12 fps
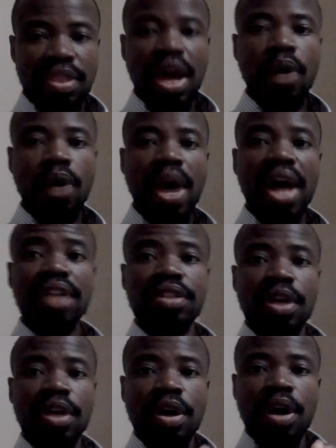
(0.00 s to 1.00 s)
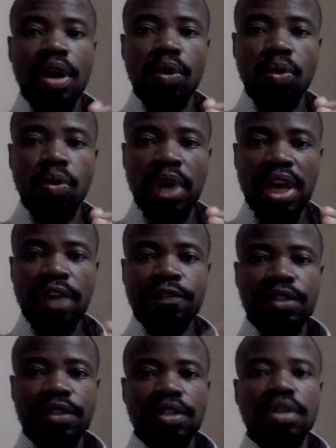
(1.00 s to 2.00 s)
Thou art
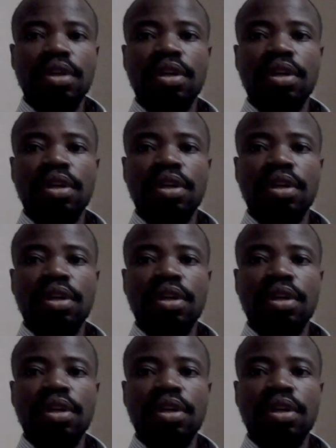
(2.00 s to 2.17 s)
waved